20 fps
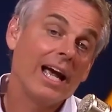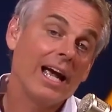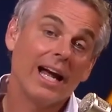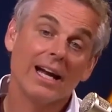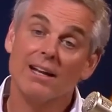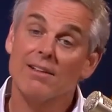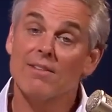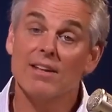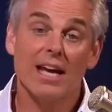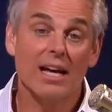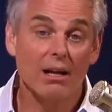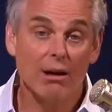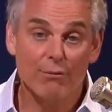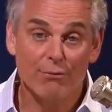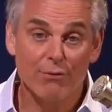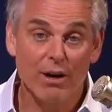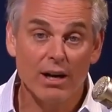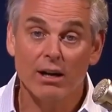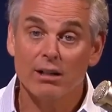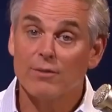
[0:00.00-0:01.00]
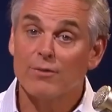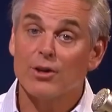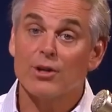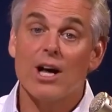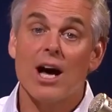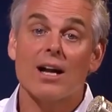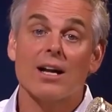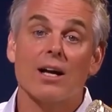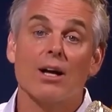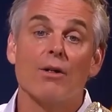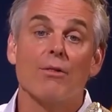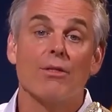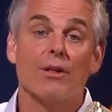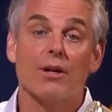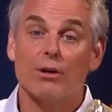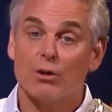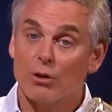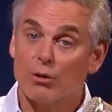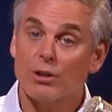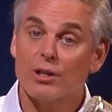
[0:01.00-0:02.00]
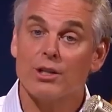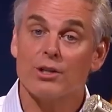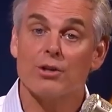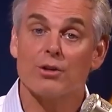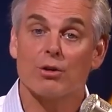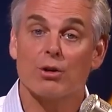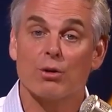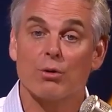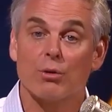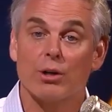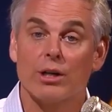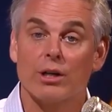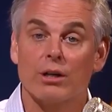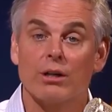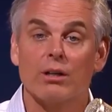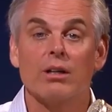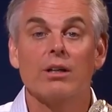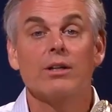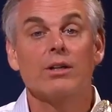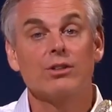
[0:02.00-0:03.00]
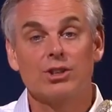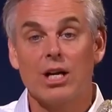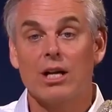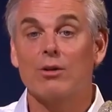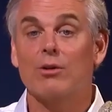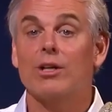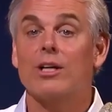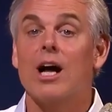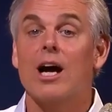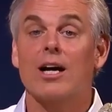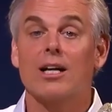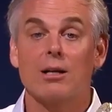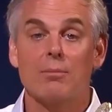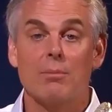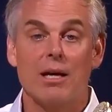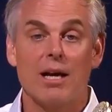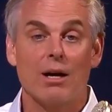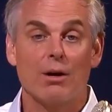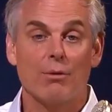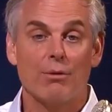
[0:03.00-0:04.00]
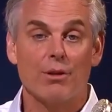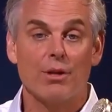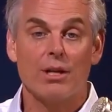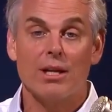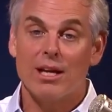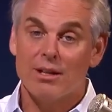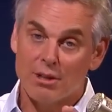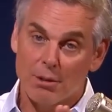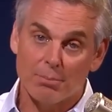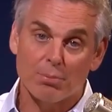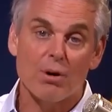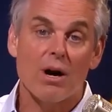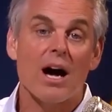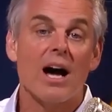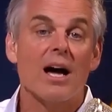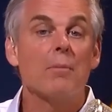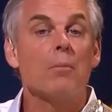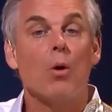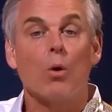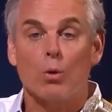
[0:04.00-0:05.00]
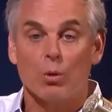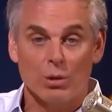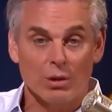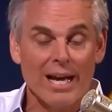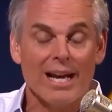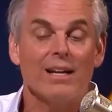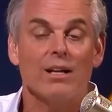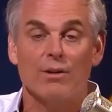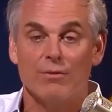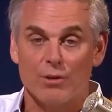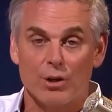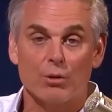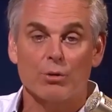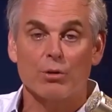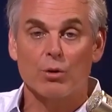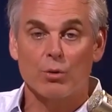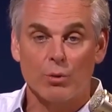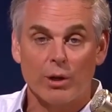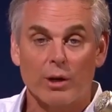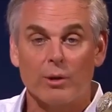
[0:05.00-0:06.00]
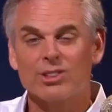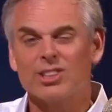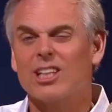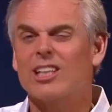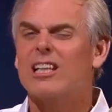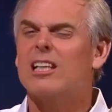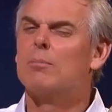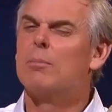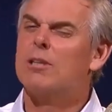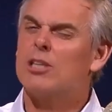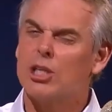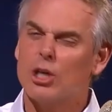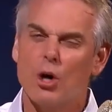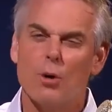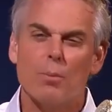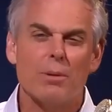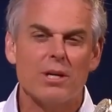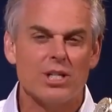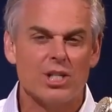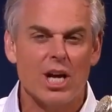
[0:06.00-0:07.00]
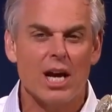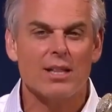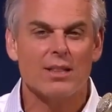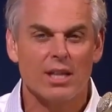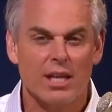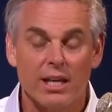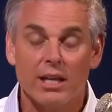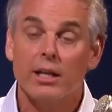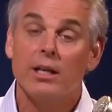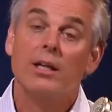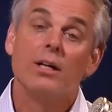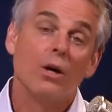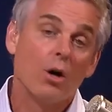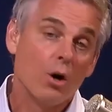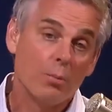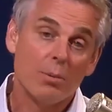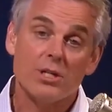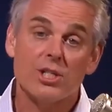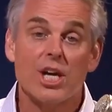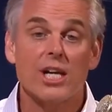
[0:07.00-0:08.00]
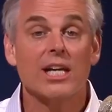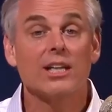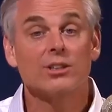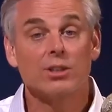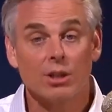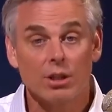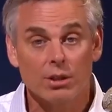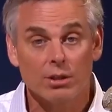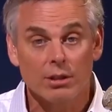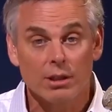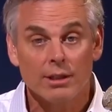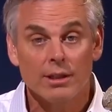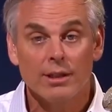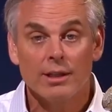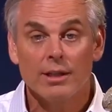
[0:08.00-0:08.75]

And in the NFL, if you're not healthy early in your career, you're generally not going to be healthy in the prime or late of your career. It's a little bit the OBJ thing. OBJ gets hurt.